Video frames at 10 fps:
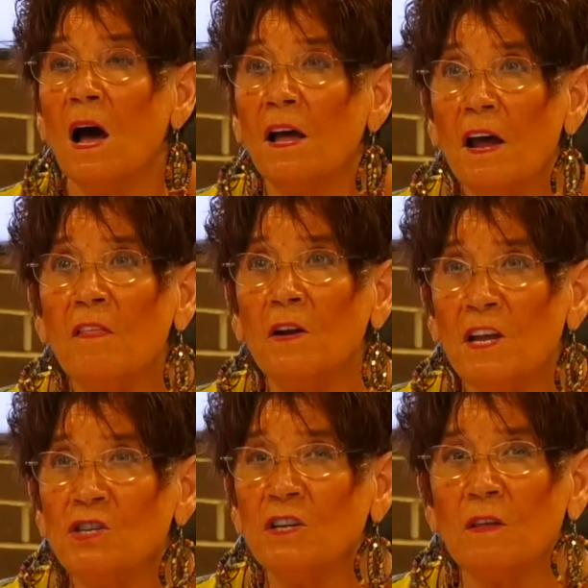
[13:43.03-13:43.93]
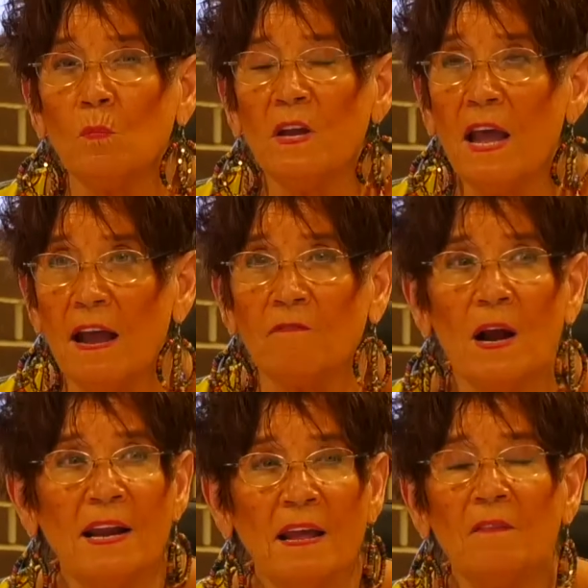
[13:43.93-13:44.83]
Another issue that we have
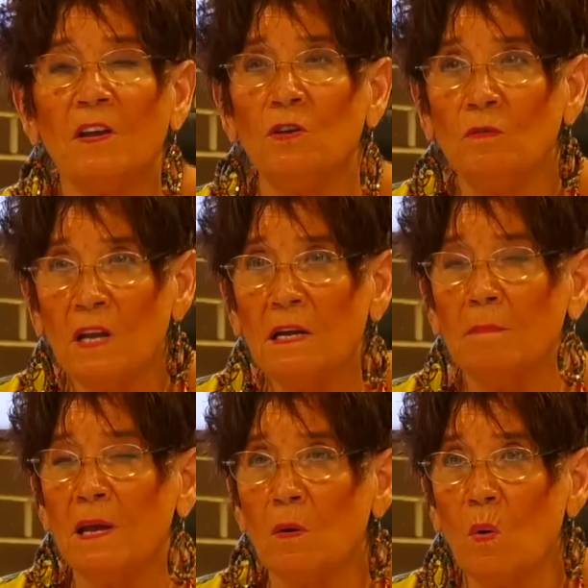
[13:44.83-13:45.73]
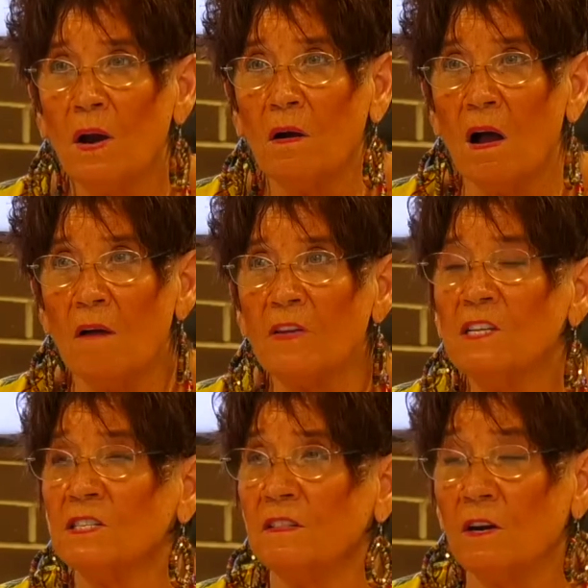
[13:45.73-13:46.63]
right now that you need to be aware of
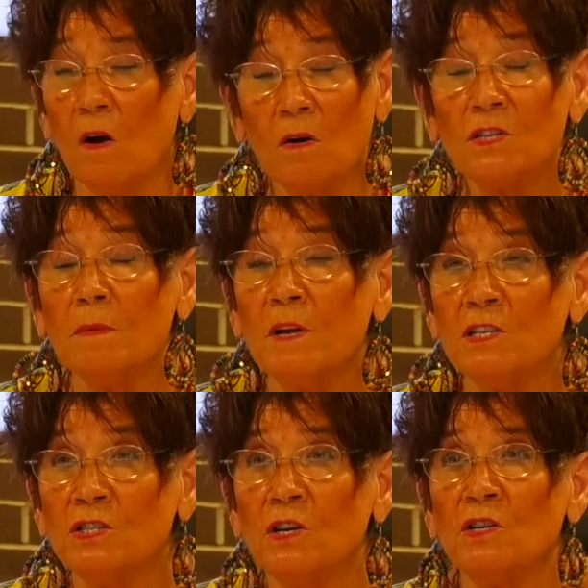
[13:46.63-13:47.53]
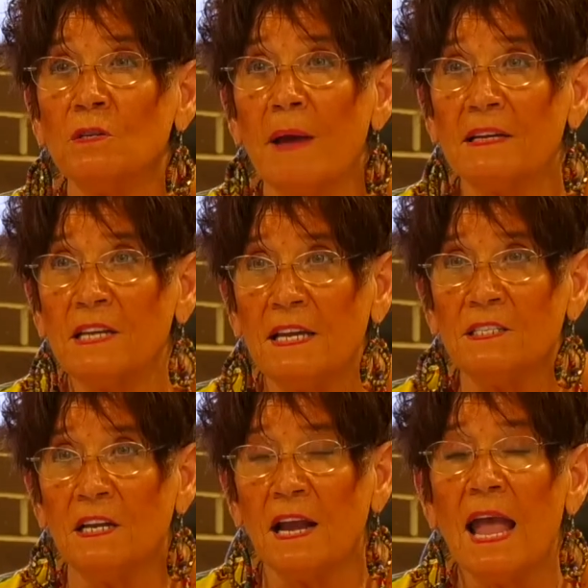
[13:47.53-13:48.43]
is there are some concerns about
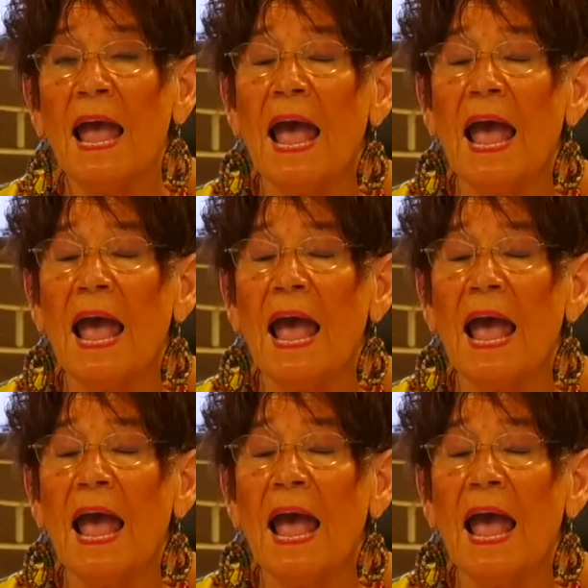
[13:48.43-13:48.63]
testing.